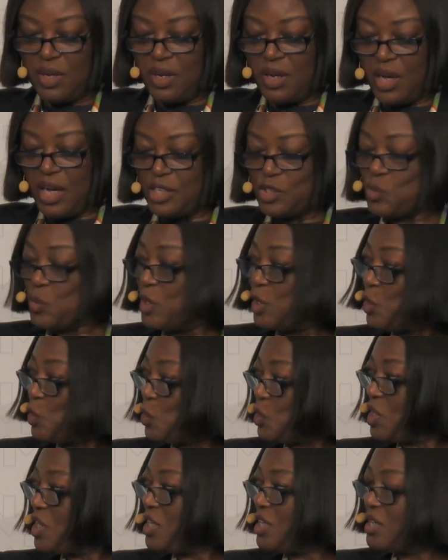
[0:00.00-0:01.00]
As we
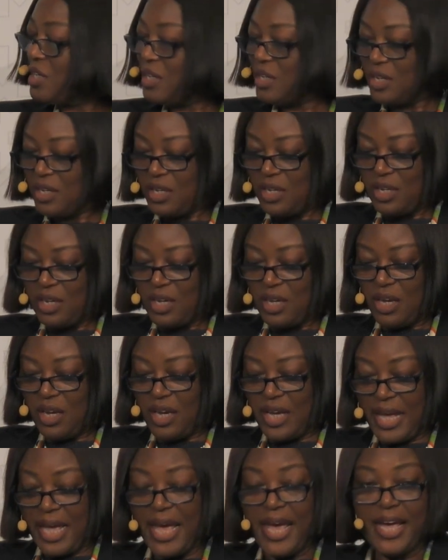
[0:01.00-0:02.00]
look
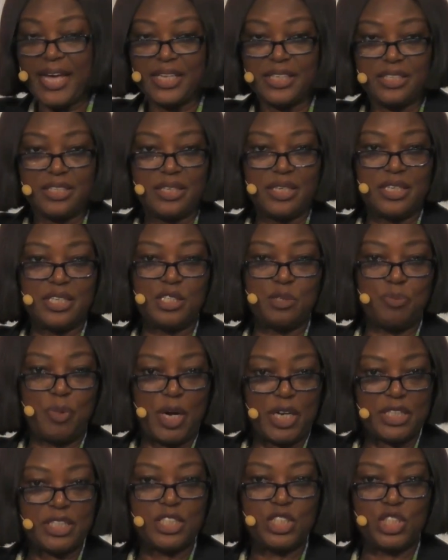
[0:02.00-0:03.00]
ahead, it is
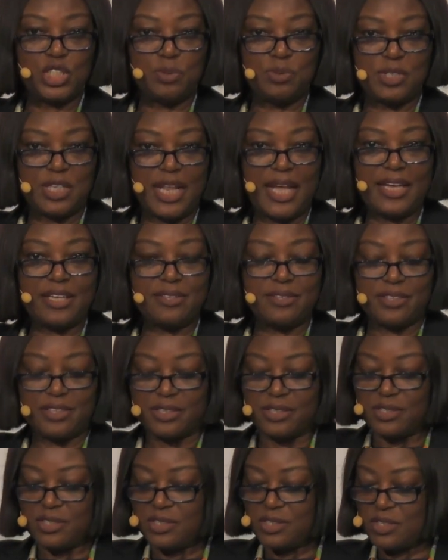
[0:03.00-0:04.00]
partnerships like
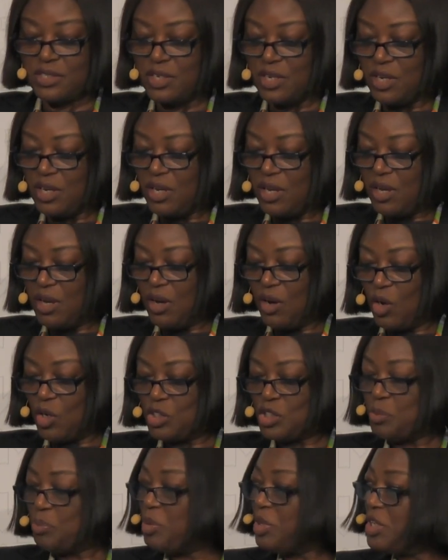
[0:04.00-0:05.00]
this,
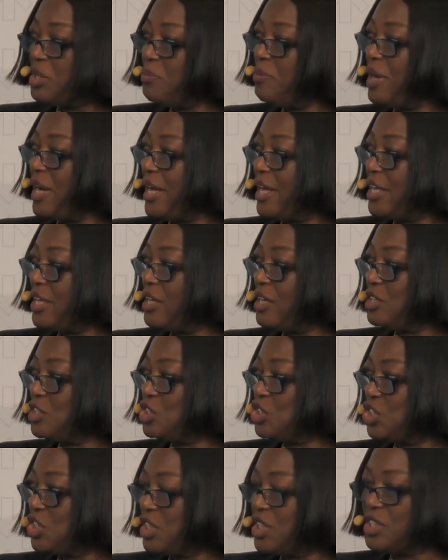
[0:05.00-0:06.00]
underpinned by a
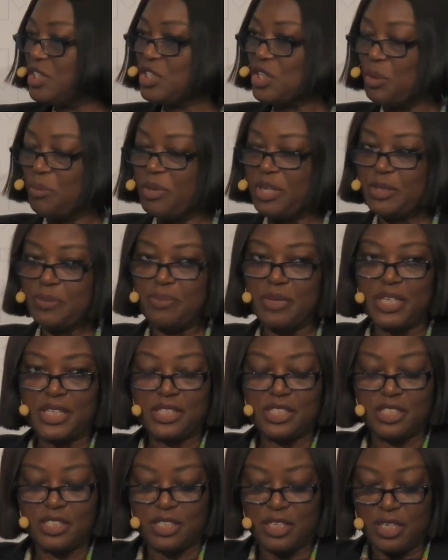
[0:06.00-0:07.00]
shared
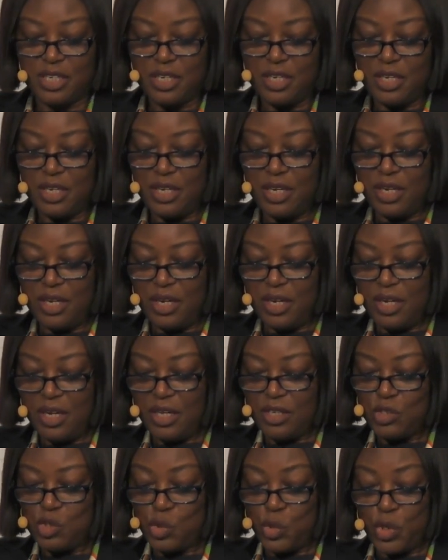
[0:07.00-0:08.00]
commitment
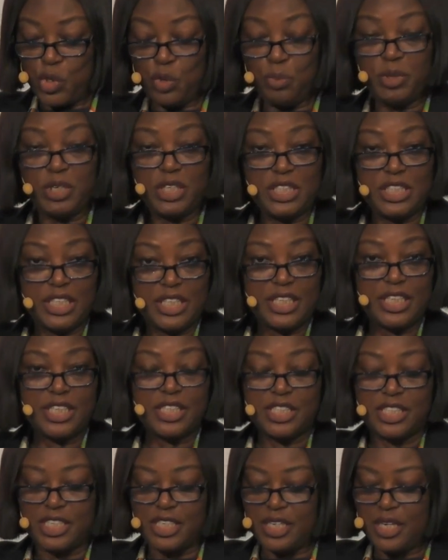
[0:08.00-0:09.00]
to human
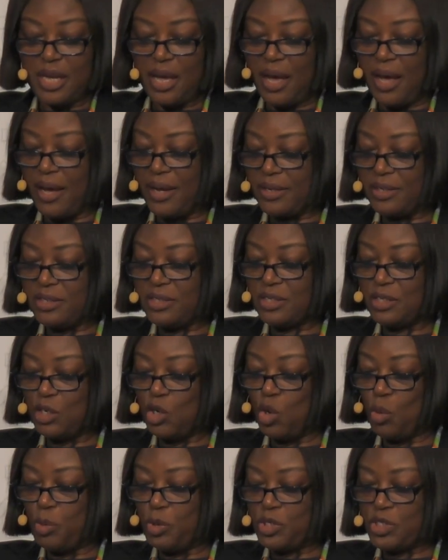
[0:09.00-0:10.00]
dignity and
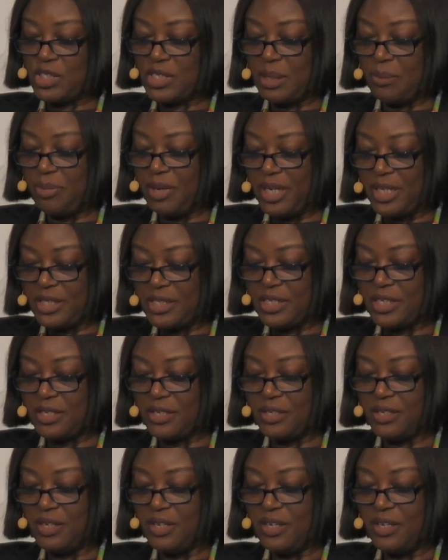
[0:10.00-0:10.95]
global stability,